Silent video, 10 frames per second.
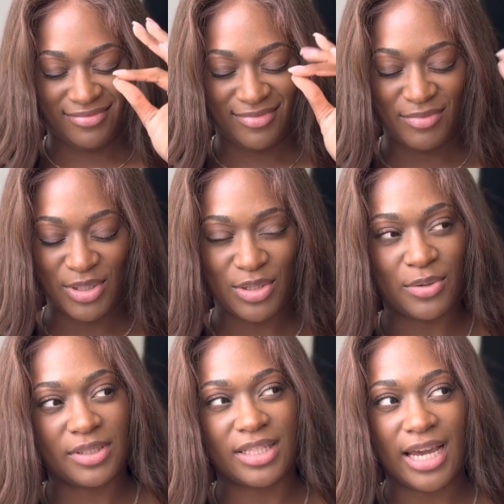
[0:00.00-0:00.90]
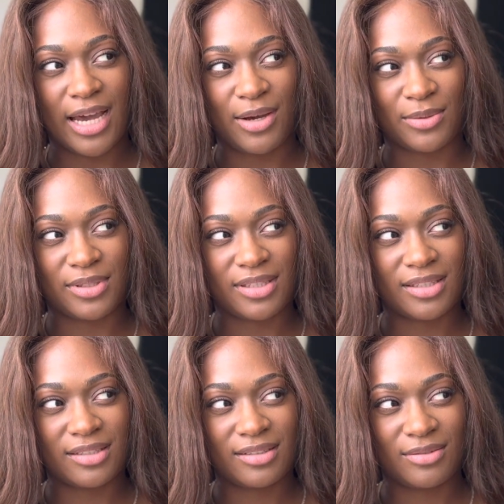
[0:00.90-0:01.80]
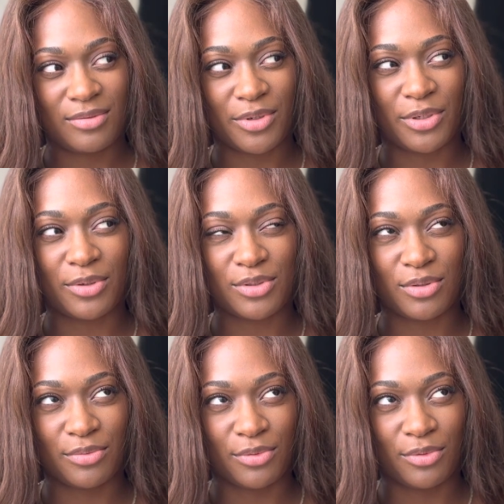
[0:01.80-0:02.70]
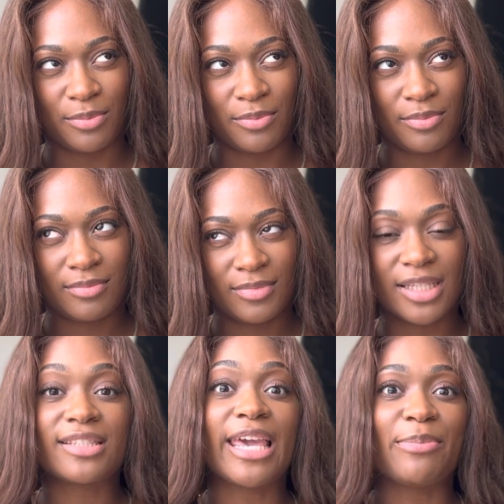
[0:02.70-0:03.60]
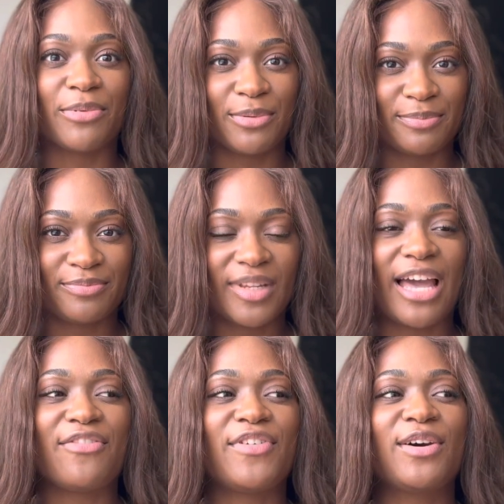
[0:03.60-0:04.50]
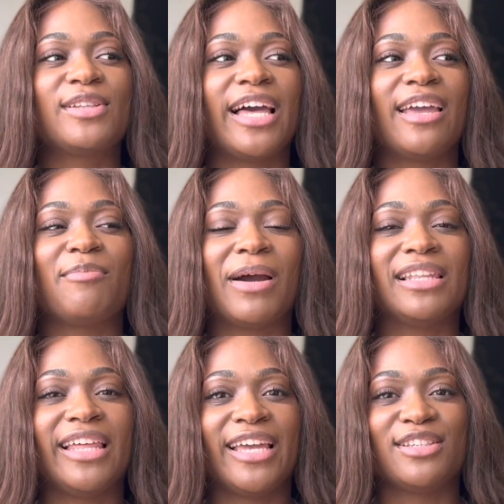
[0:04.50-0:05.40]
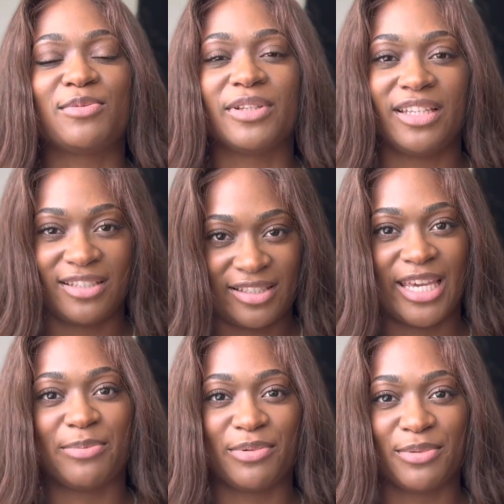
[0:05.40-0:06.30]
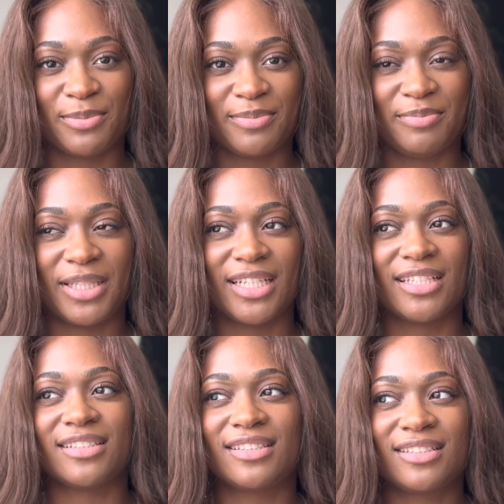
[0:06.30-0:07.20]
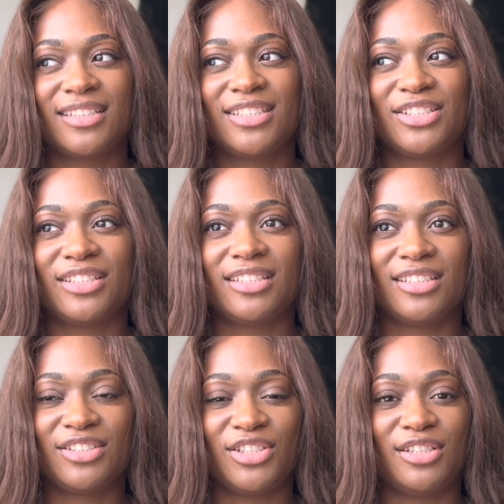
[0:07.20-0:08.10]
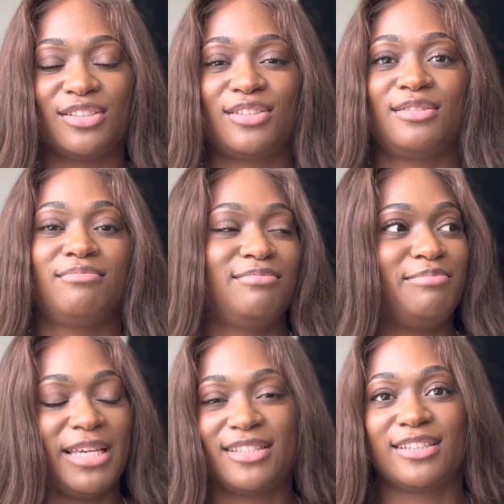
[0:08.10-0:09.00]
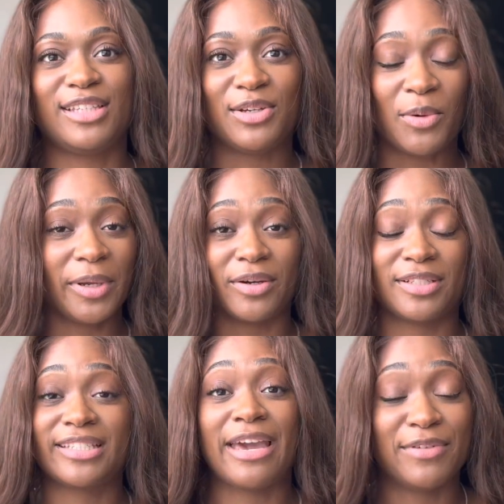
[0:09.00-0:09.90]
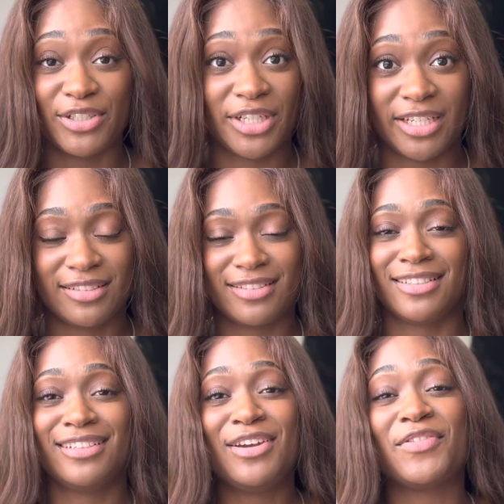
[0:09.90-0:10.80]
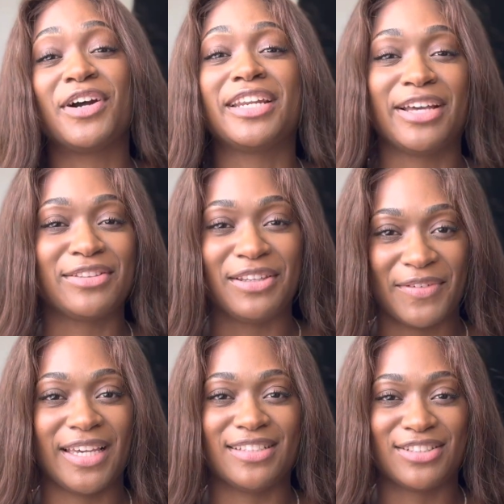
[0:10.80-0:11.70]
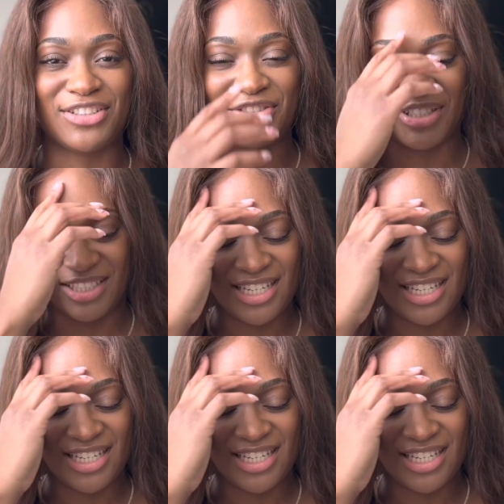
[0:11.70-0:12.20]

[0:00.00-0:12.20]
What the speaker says: When you go into the house or you go into a room? Escape room. I felt like my legs were the escape room, because she's basically going on a scavenger hunt for unhealthy veins to treat,